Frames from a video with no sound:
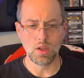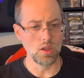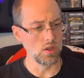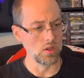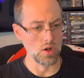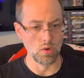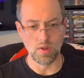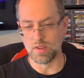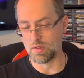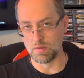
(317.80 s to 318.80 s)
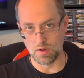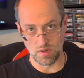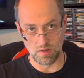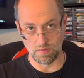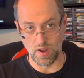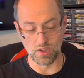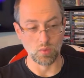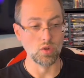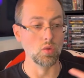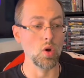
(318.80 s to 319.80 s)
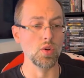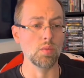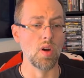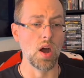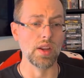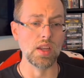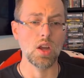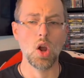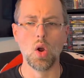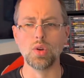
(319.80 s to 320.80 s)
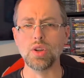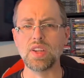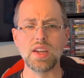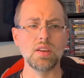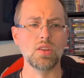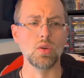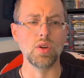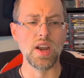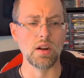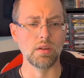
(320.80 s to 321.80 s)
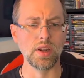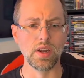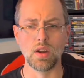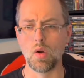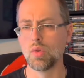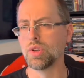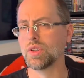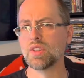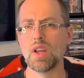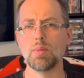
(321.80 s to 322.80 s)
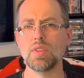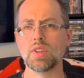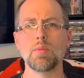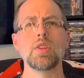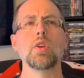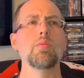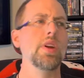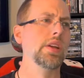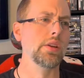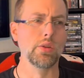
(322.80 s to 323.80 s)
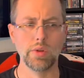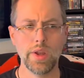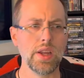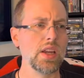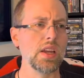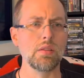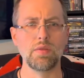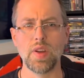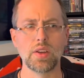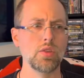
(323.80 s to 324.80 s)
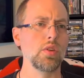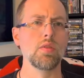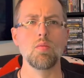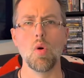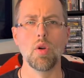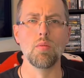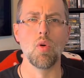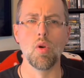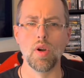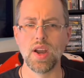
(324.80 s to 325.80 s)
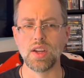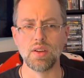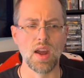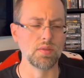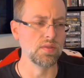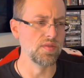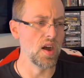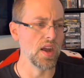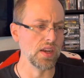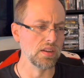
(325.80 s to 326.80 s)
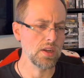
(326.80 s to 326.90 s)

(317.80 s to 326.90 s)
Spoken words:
you know, the infection would grow in your body, or you'd get into an area, or you'd step in something that would make you infect you even more and more, and you'd have to find